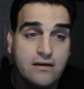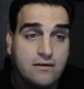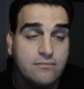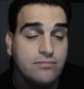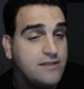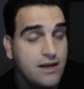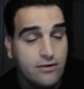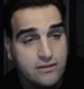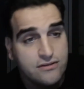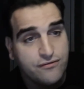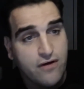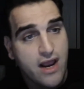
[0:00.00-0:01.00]
dearest
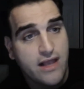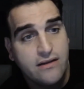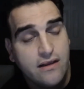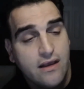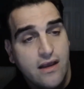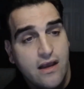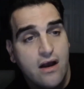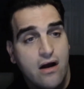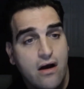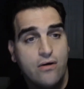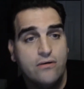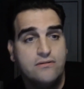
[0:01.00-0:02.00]
friend
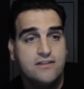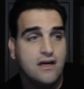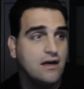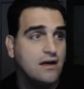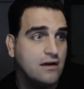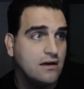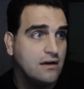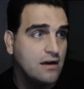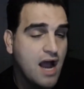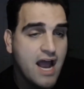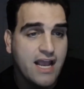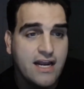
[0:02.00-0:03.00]
owns
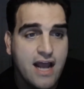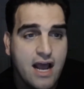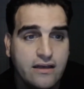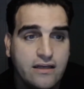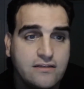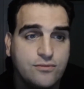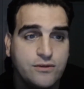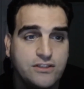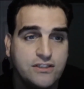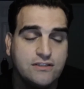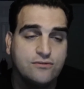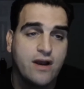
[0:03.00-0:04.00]
Ionelli's, which
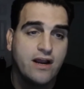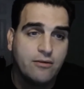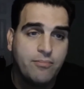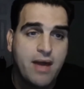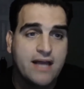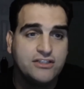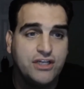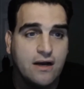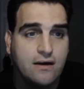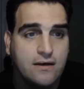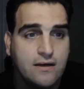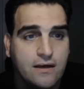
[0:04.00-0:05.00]
is right on
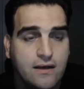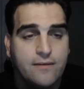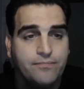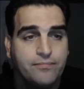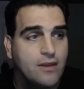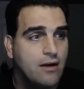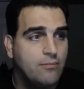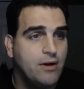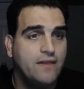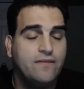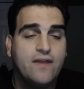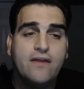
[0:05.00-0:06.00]
Passyunk.
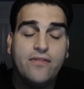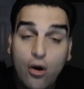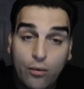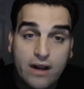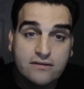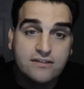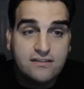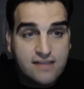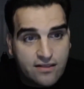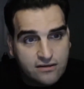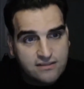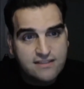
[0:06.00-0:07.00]
But what I was gonna say,
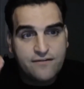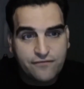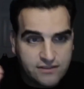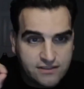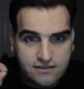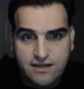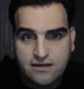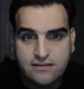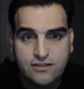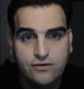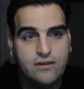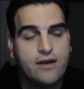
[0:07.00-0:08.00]
there's differences there
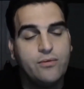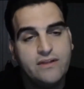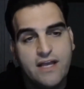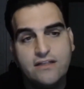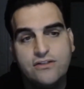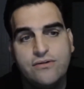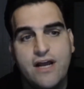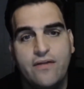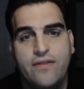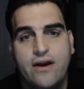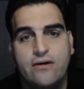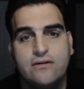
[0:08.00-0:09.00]
too. Like what they do down
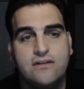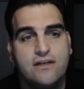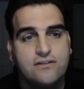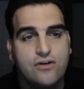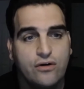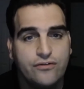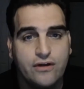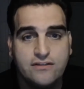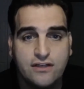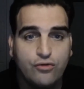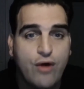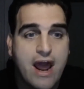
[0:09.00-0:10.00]
there is called, it's a
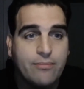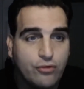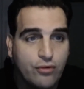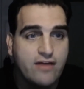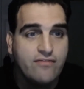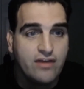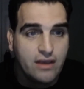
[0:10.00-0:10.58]
crab gravy.